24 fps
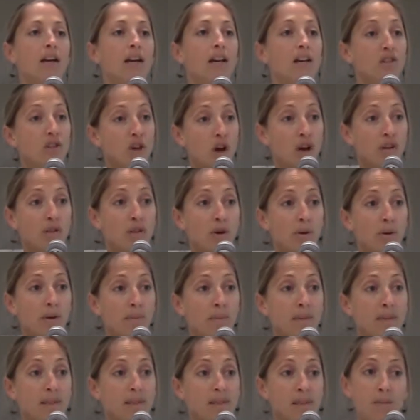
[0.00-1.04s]
He's also with
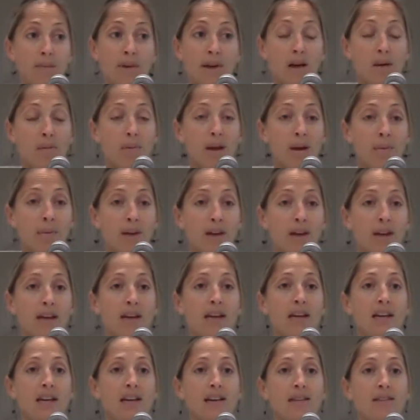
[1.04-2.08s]
Mississippi, Alabama,
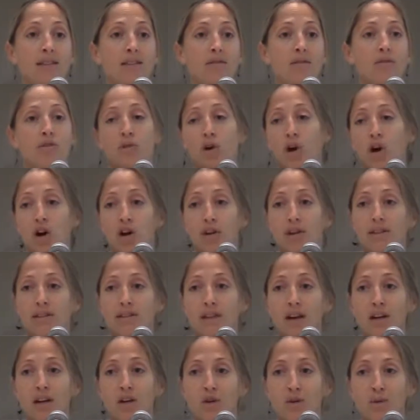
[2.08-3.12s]
and he is currently
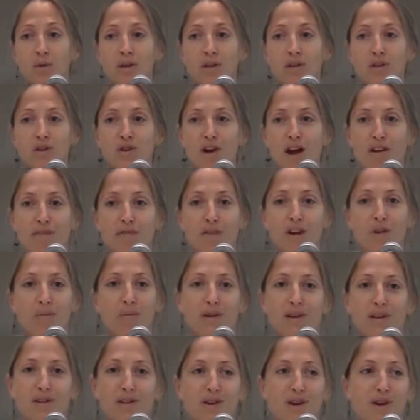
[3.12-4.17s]
stuck in New Orleans traffic,
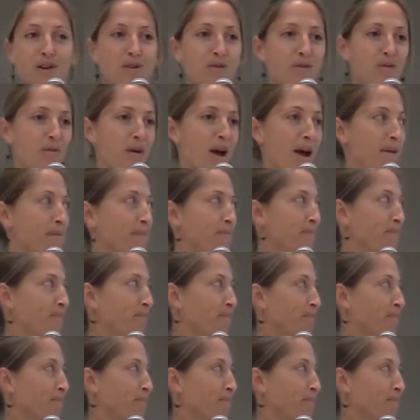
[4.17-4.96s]
but is on his way.